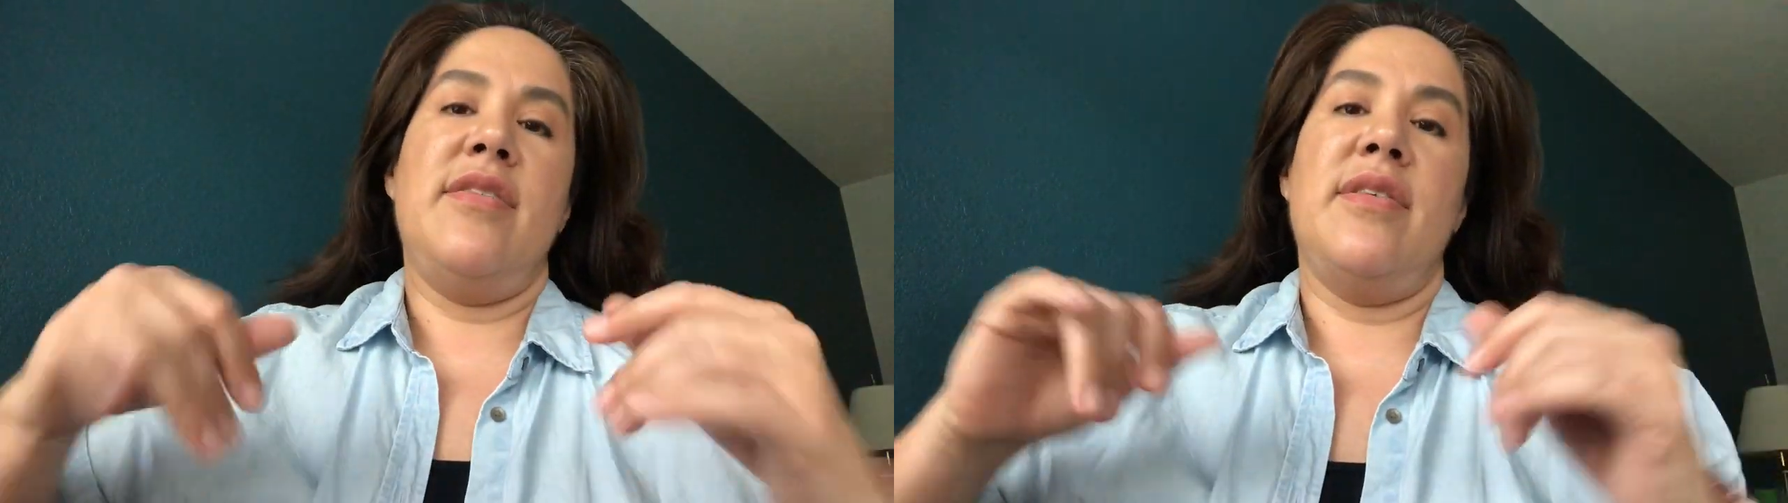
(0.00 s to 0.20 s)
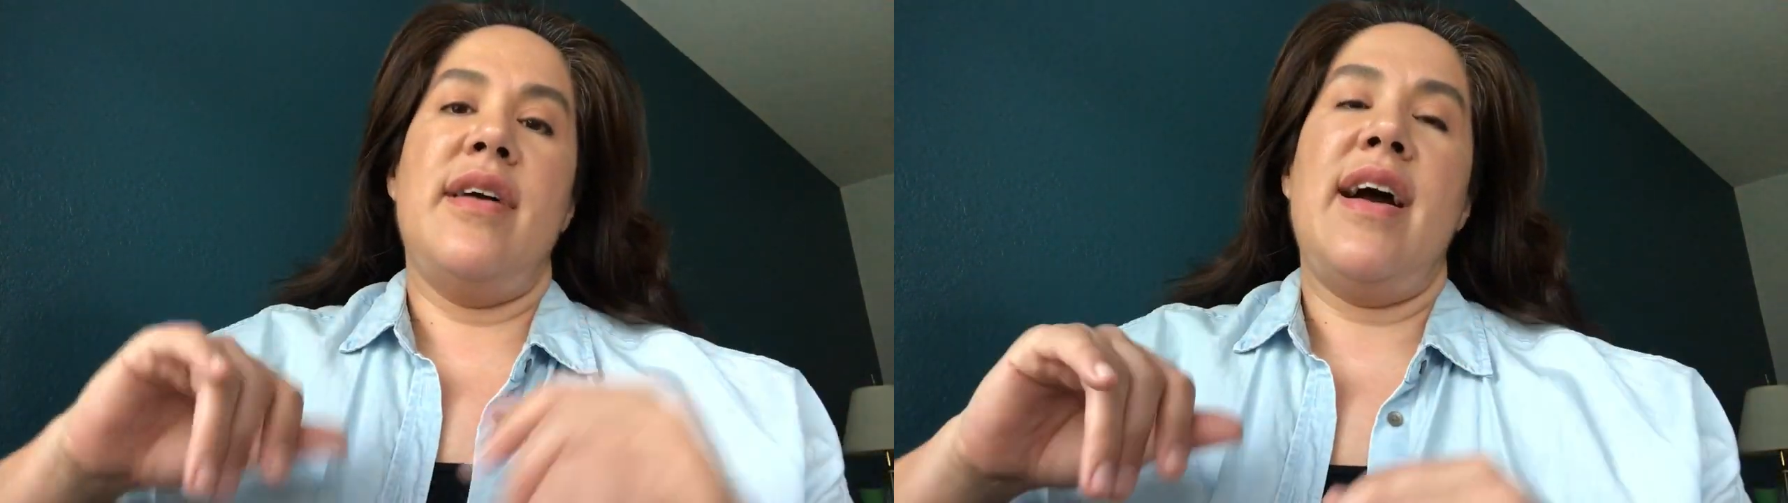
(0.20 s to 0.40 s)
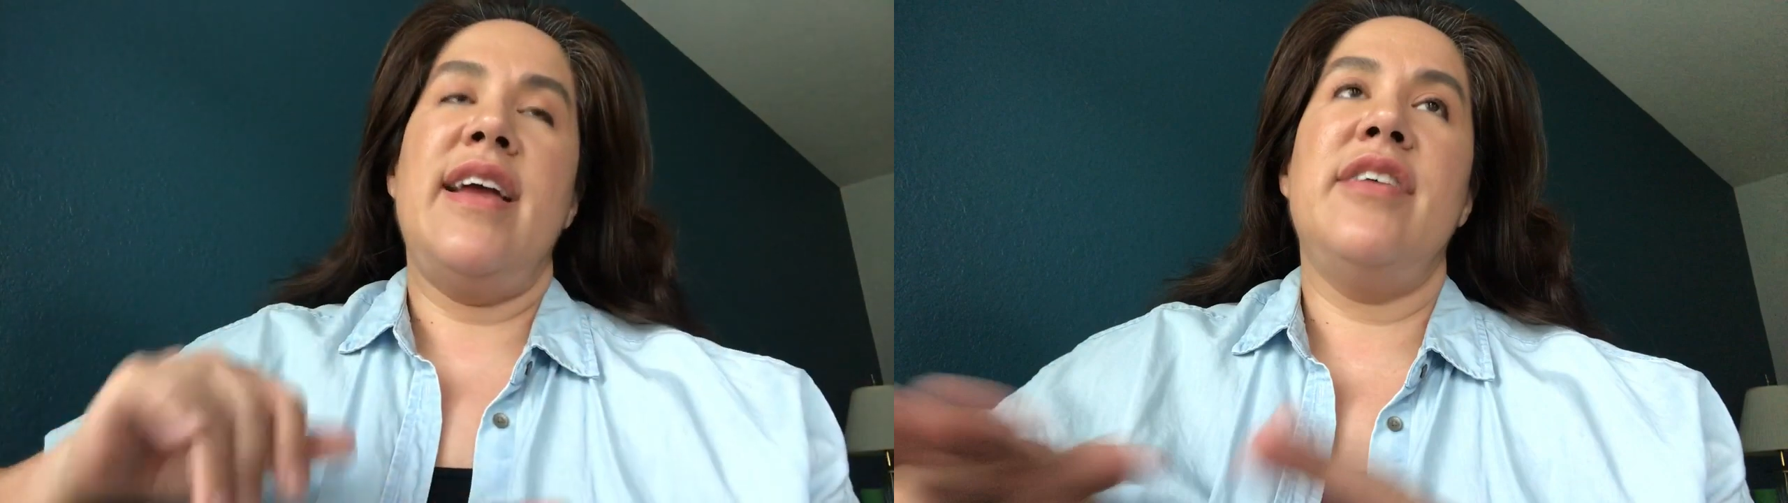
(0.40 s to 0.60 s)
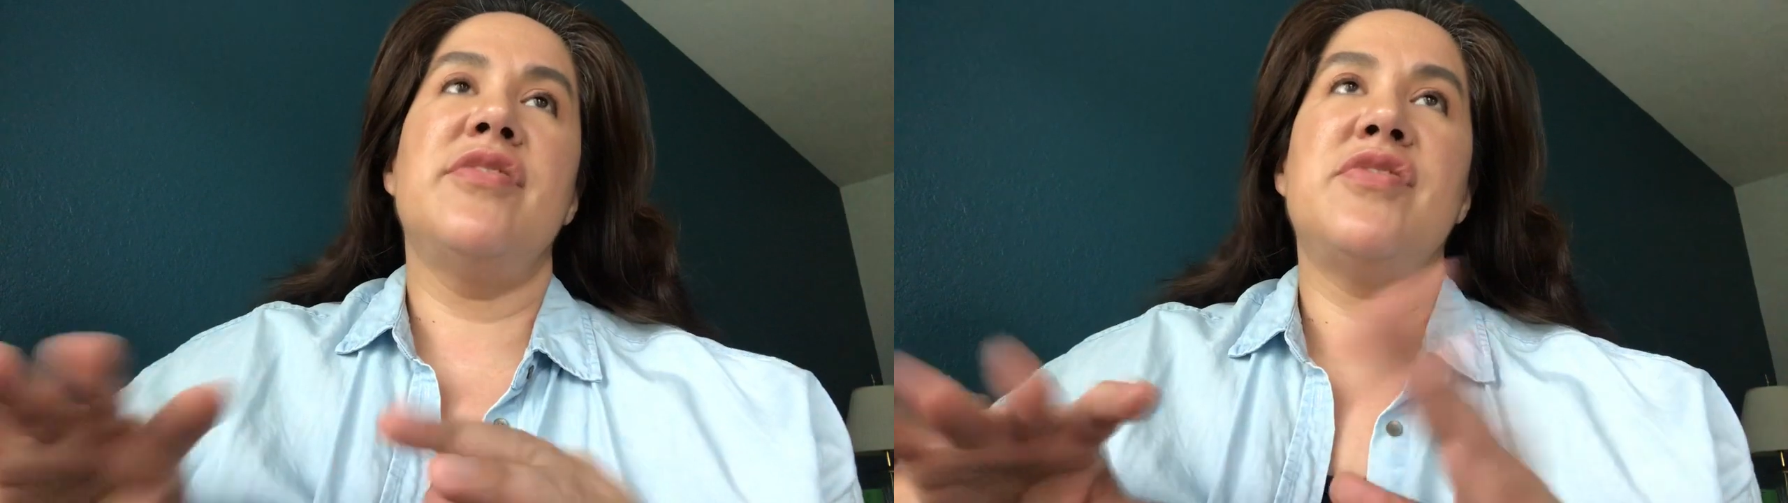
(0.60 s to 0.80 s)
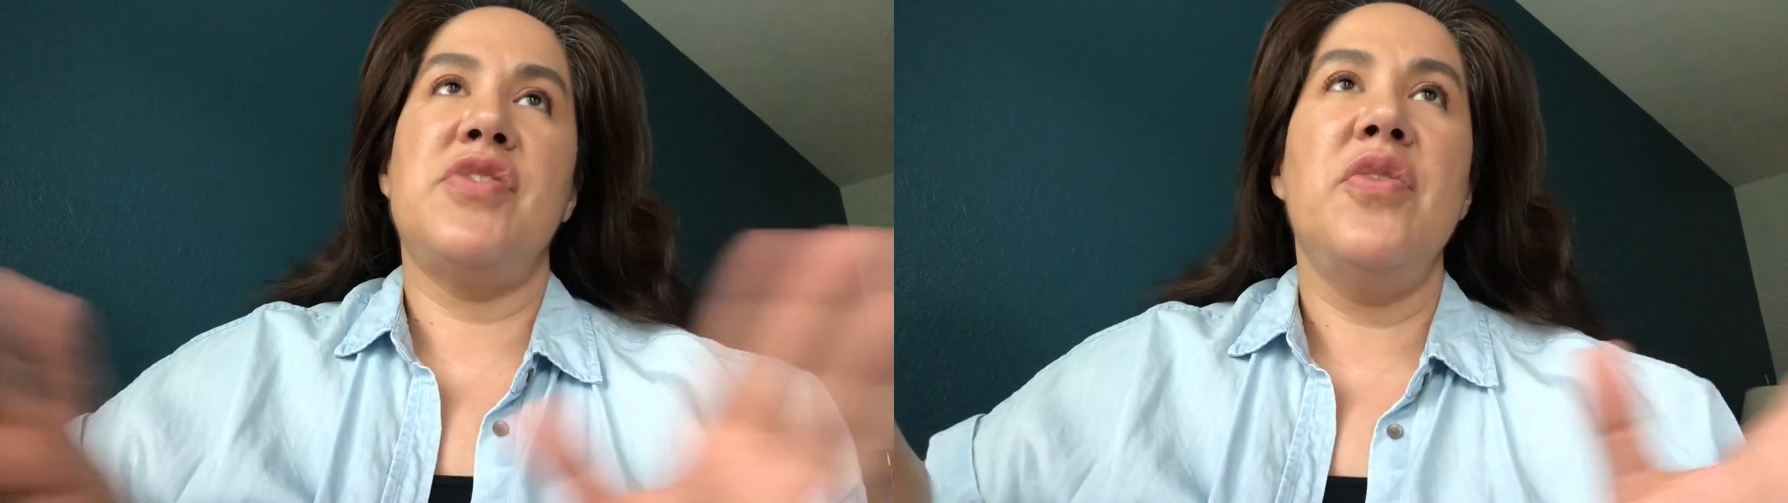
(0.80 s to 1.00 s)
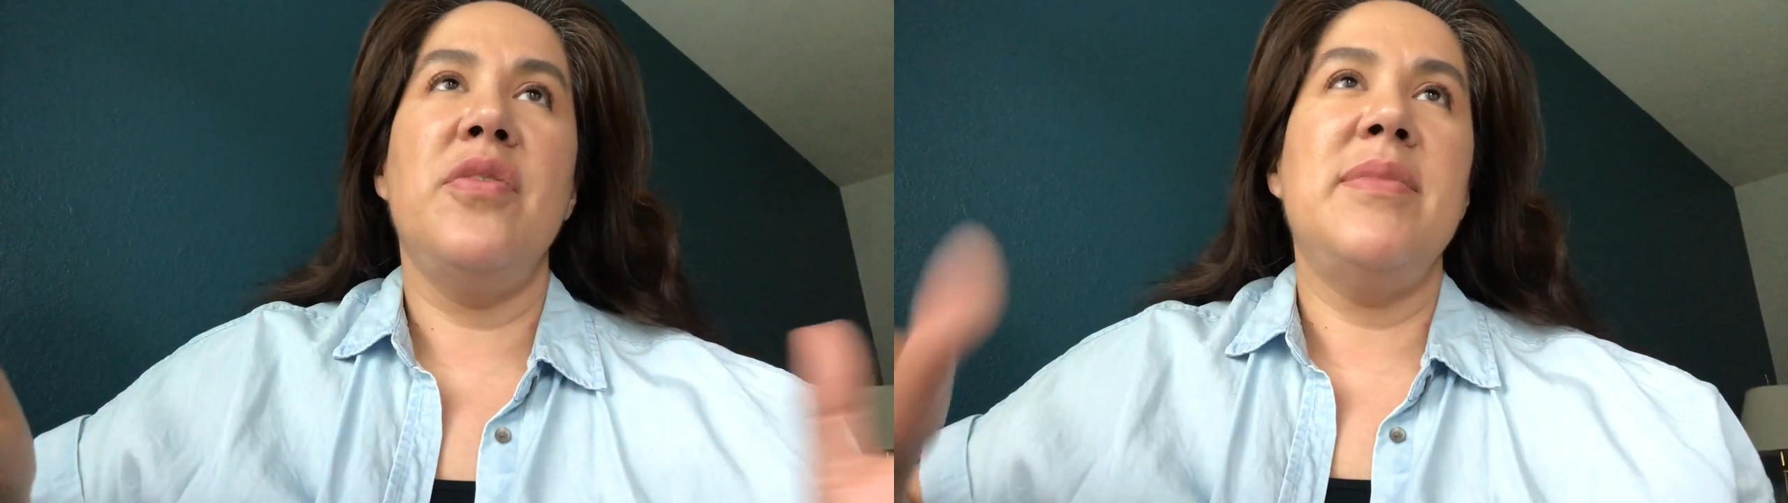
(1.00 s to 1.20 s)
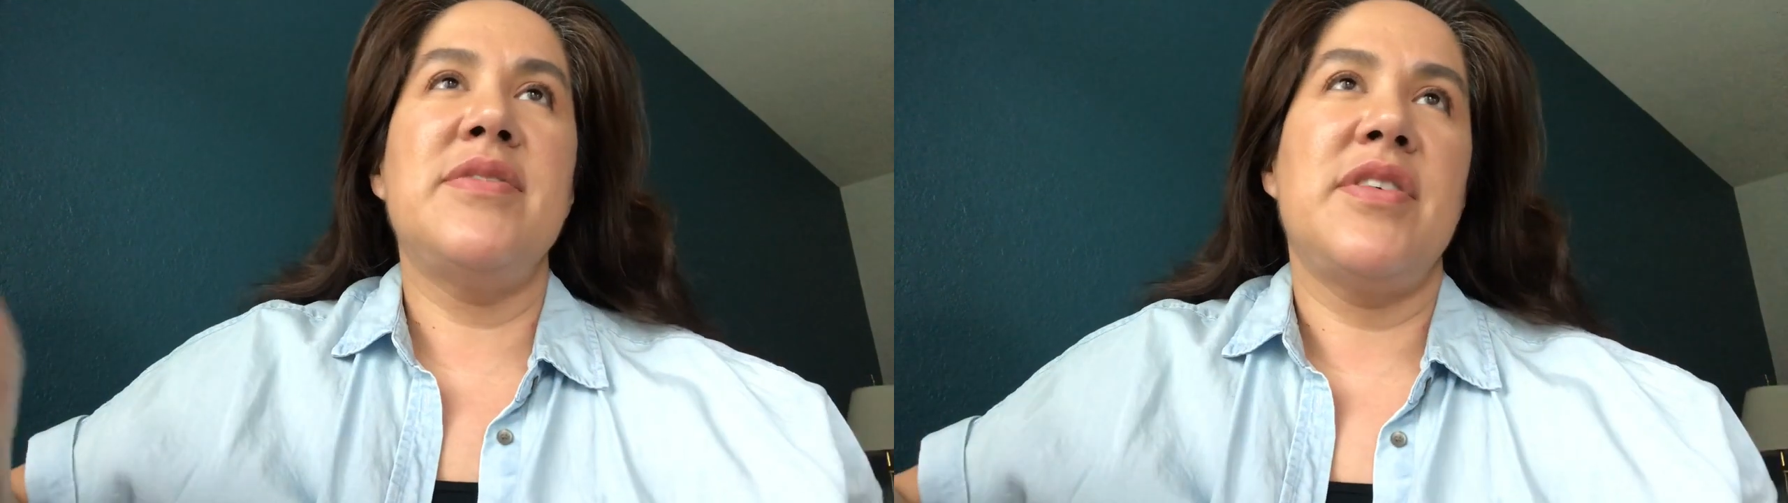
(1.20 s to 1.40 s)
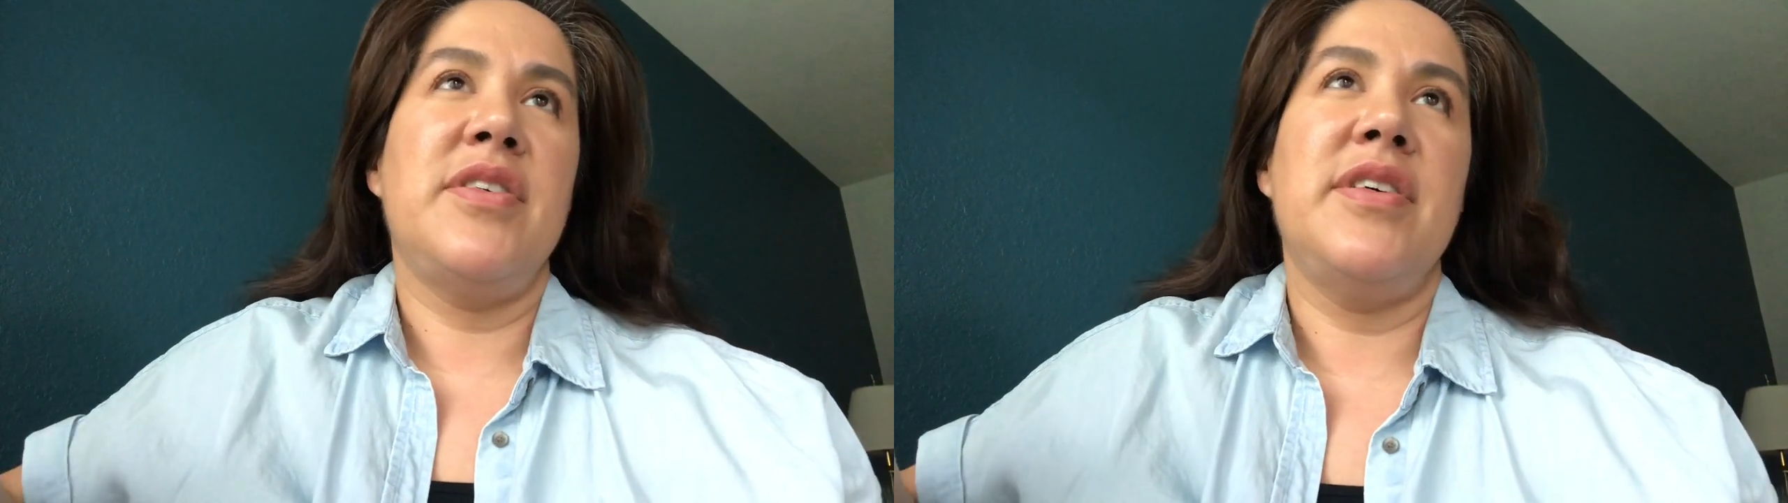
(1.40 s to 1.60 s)
or I hear Zoom is
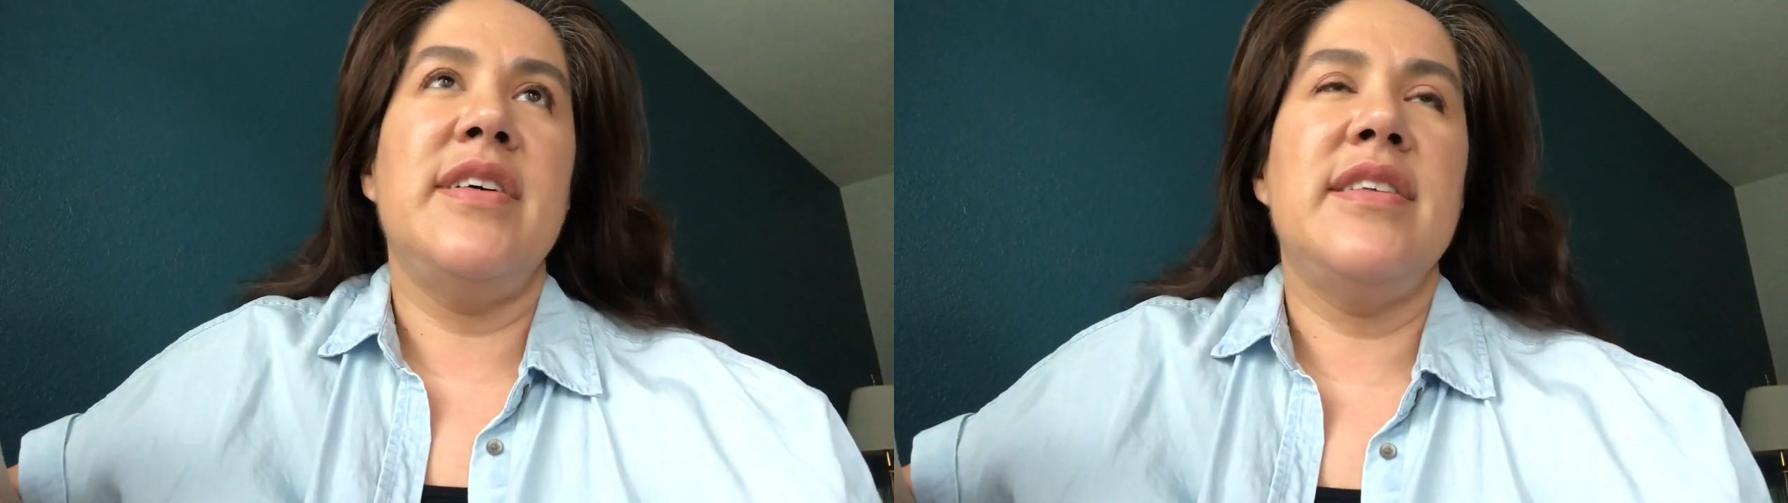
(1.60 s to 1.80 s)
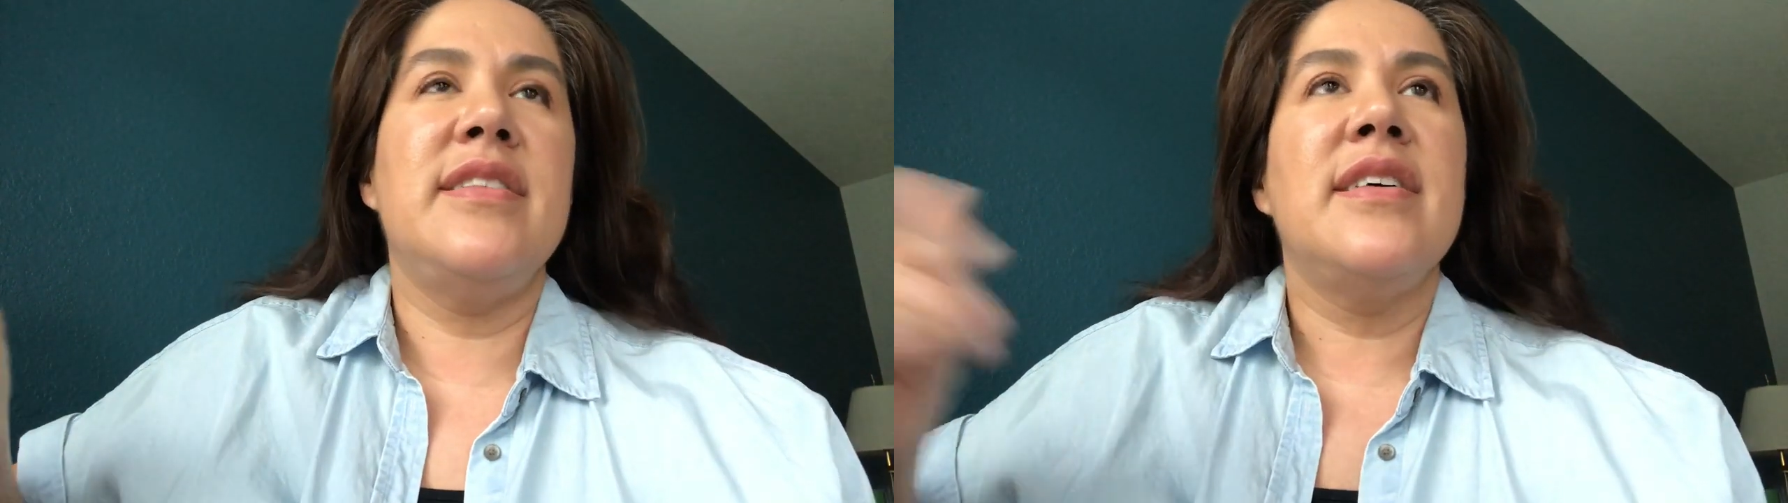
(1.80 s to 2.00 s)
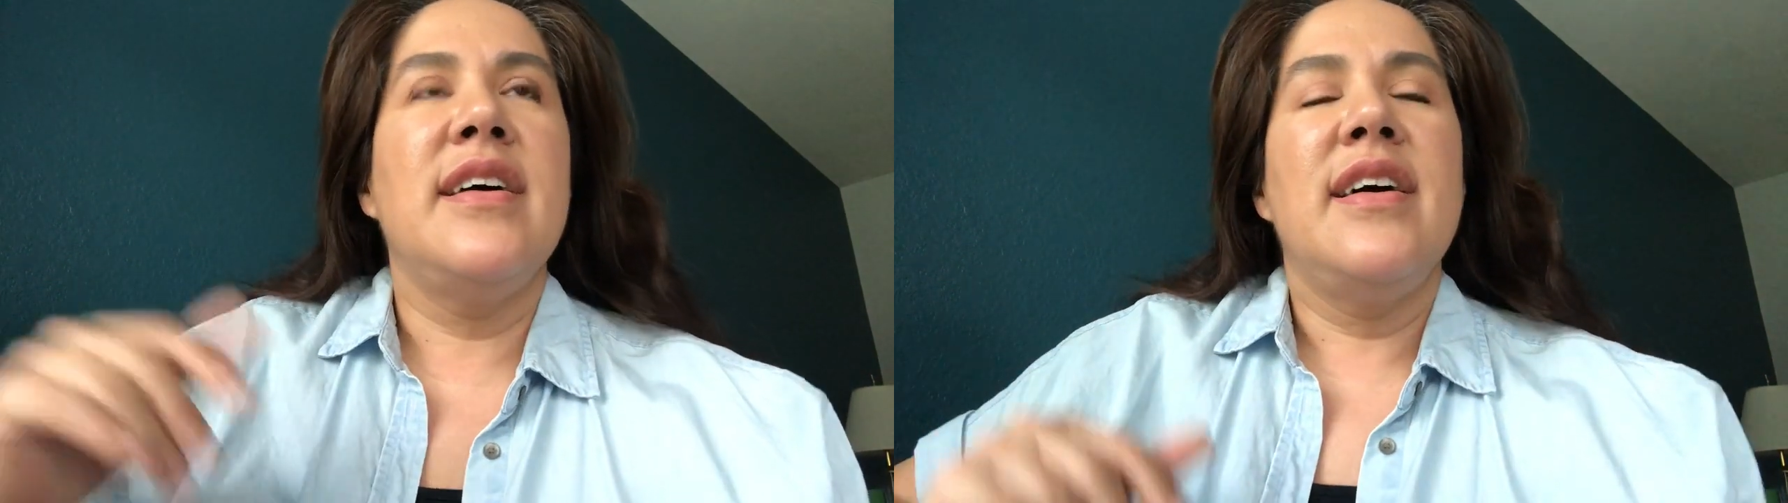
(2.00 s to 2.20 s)
a good